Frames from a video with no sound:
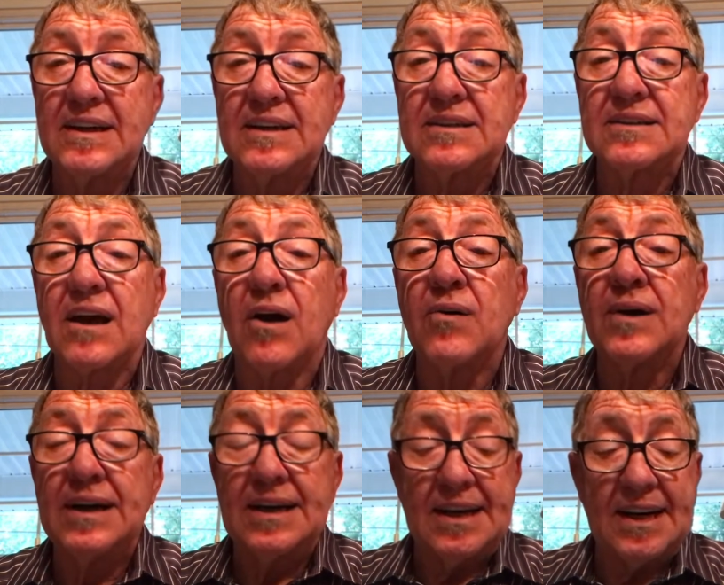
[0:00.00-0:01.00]
So
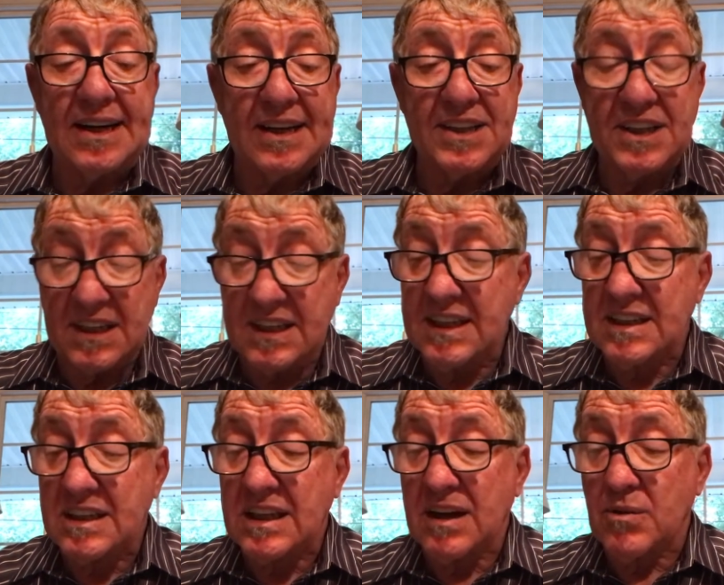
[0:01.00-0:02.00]
this
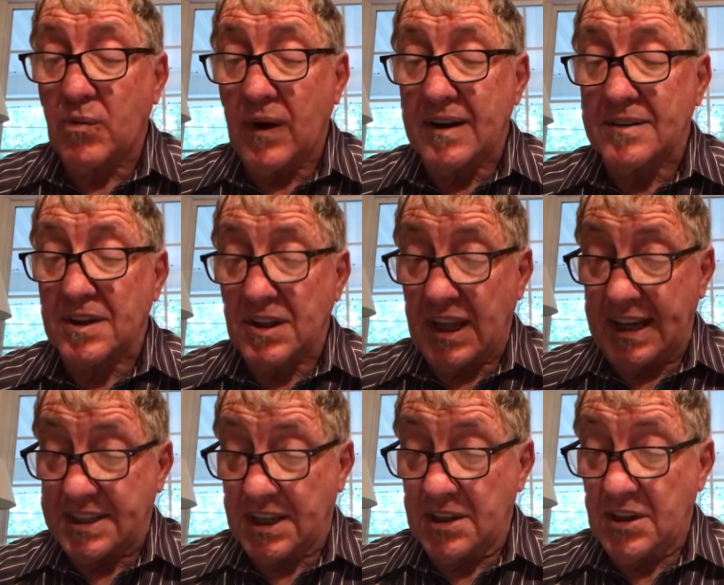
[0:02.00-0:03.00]
is where the
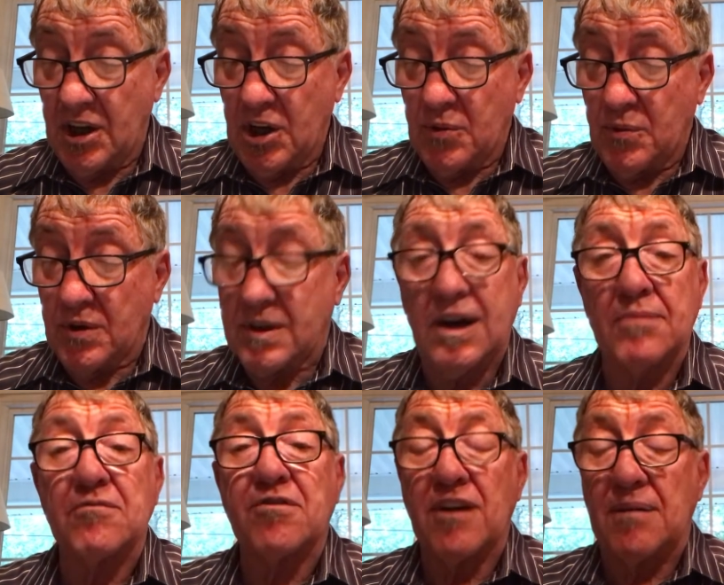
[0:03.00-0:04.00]
lesson will come
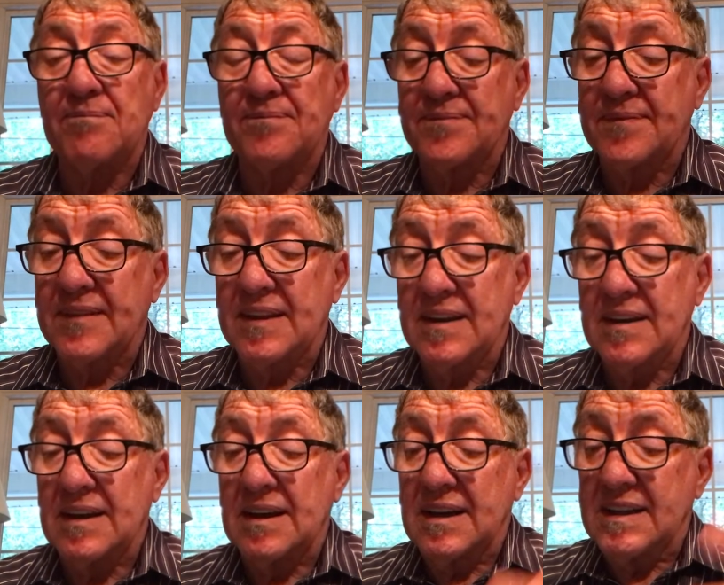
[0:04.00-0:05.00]
from.
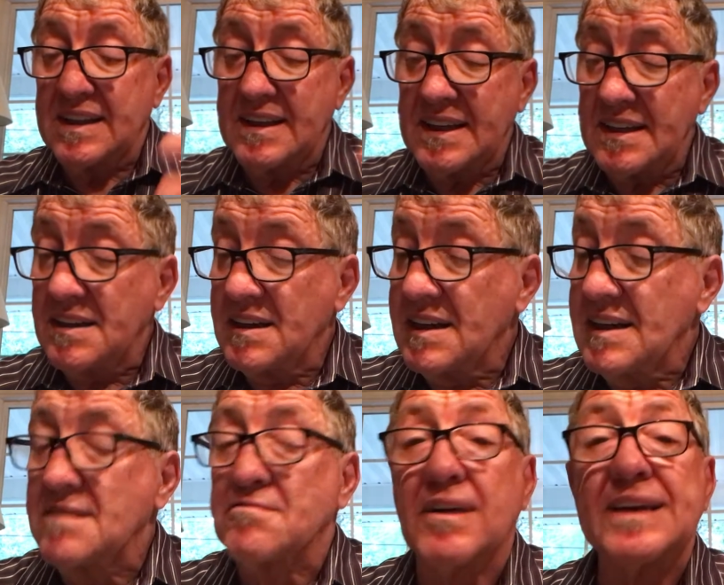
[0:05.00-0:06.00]
The
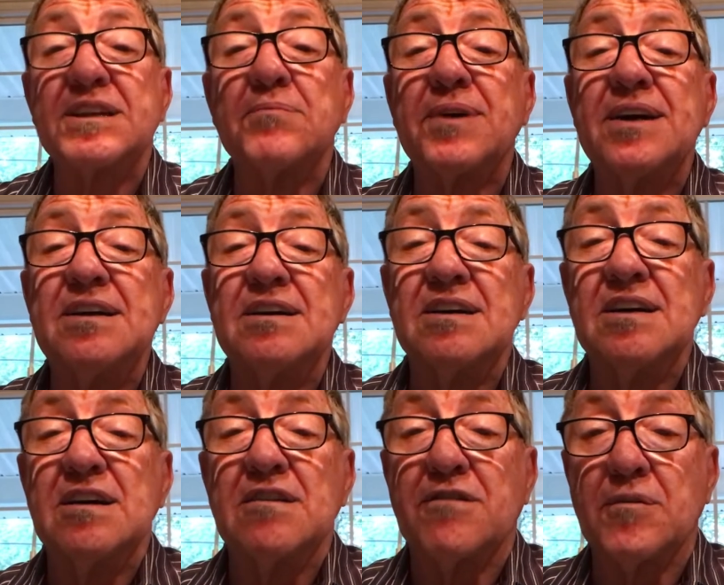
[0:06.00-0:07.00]
recipe
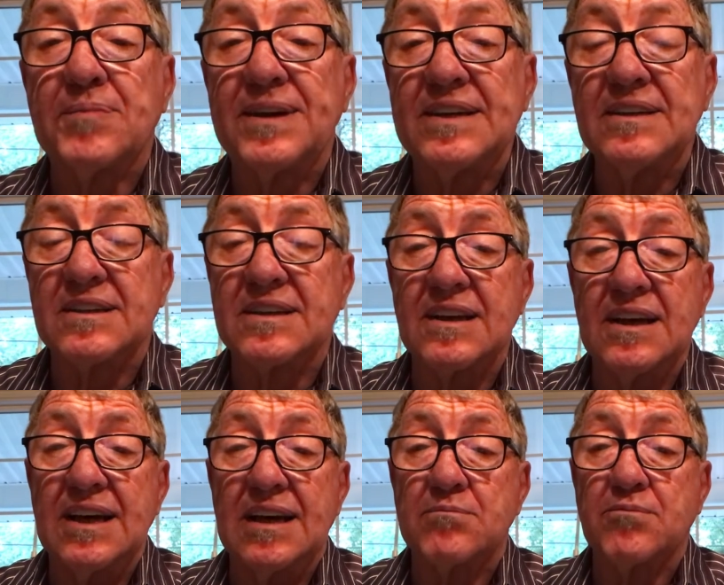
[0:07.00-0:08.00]
for peace
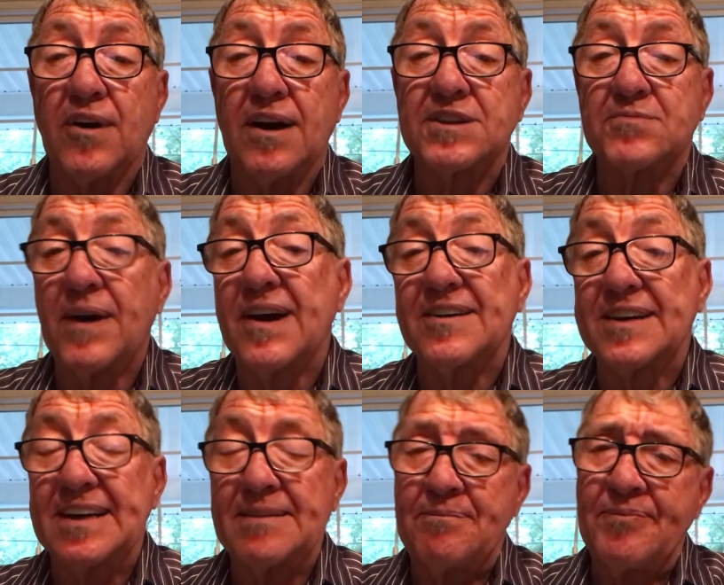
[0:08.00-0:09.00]
and
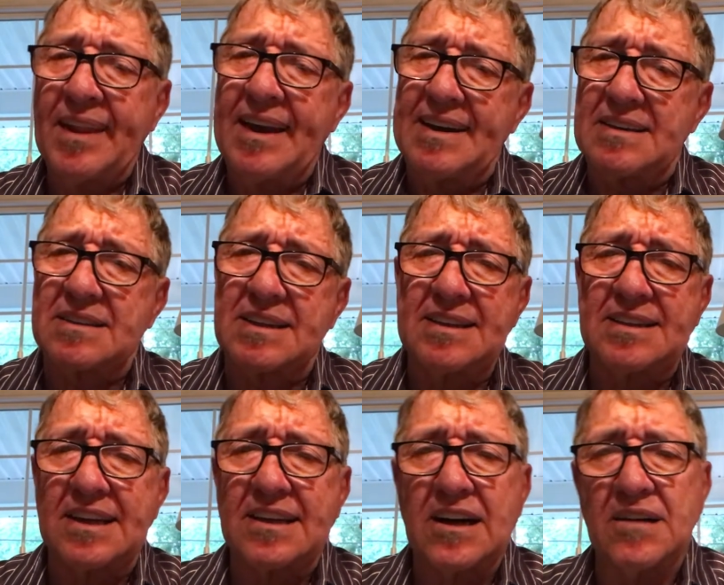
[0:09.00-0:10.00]
prosperity. And since
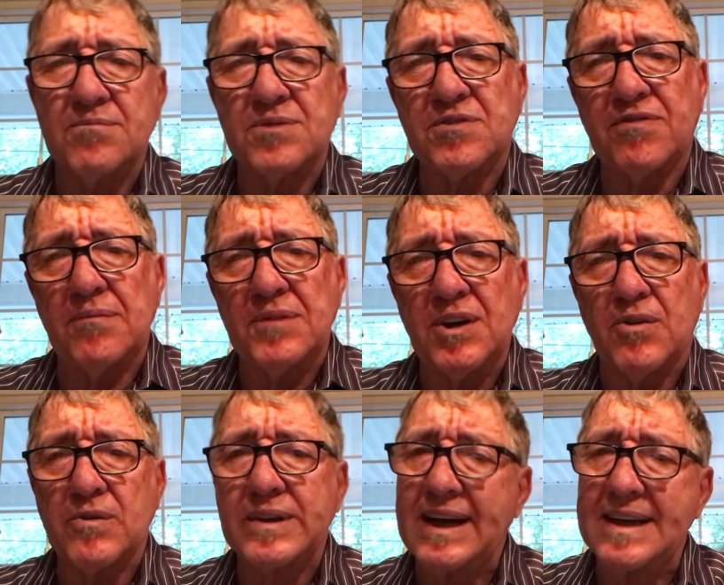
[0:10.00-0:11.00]
it comes from the
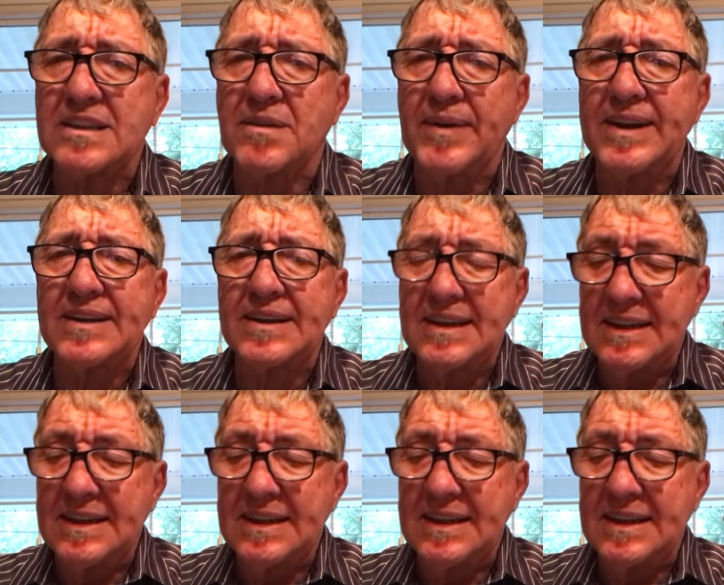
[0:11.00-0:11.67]
Old Testament,